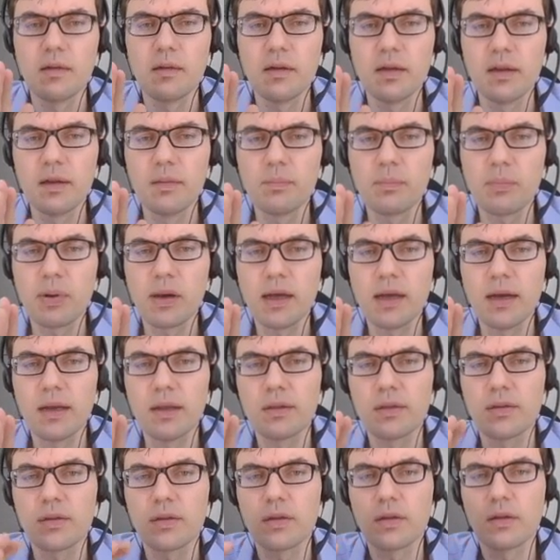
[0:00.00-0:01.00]

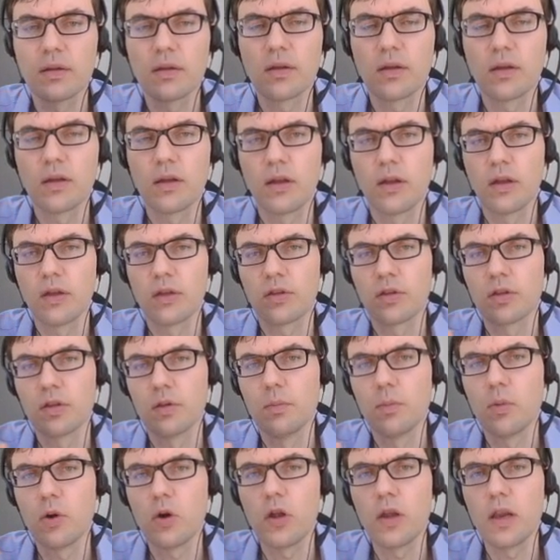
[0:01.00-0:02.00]
implies a
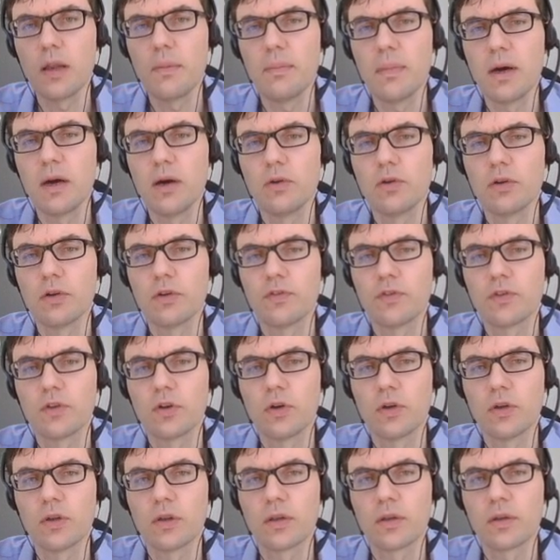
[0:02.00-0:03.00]
small amount of
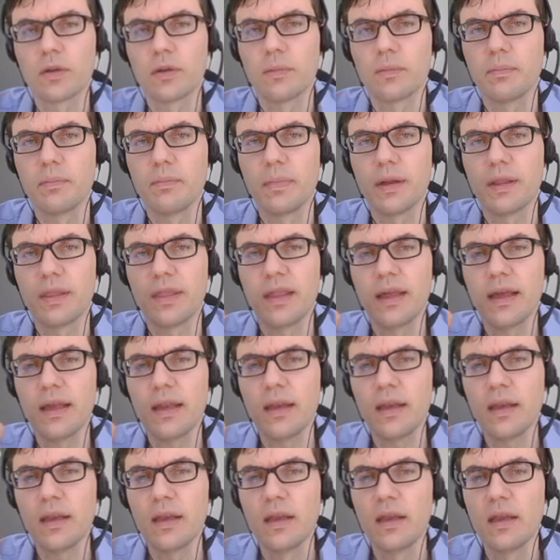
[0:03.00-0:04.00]
cost. But
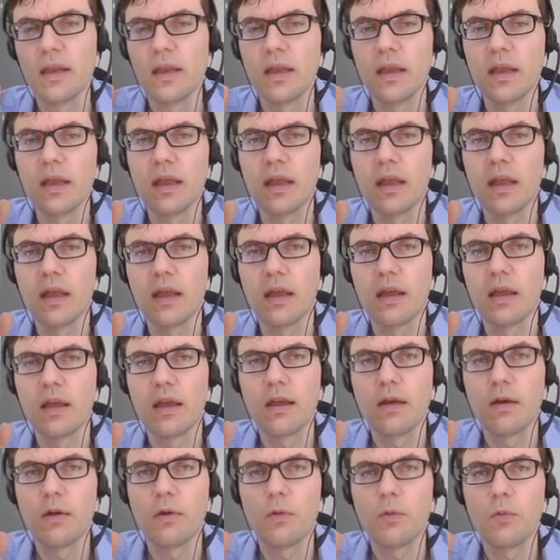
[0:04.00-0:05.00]
then,
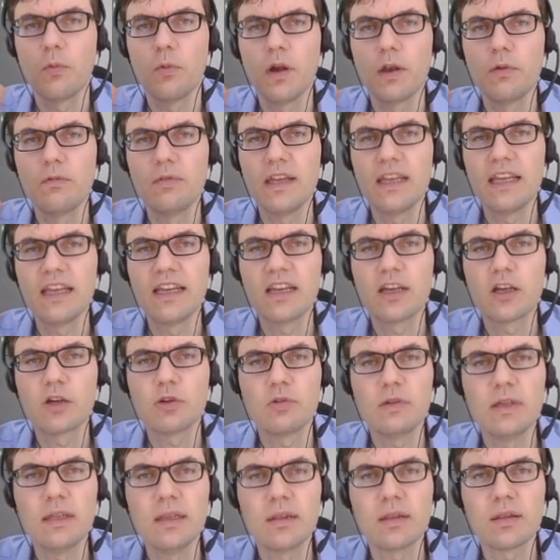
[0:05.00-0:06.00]
when we
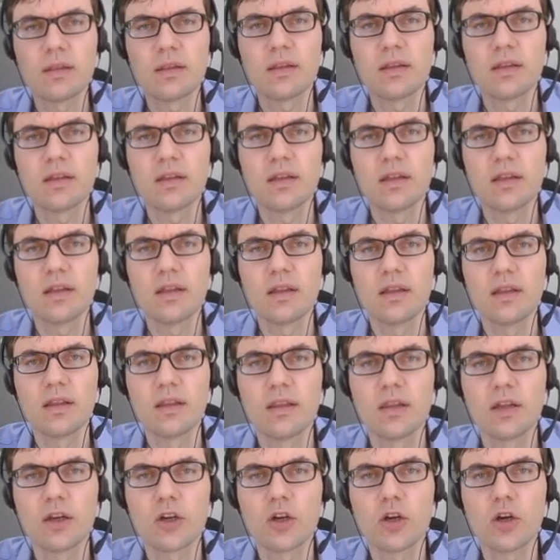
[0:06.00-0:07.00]
increase
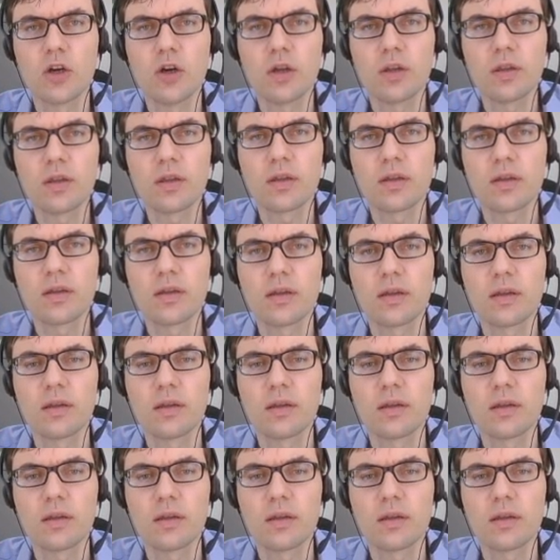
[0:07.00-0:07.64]
the costs,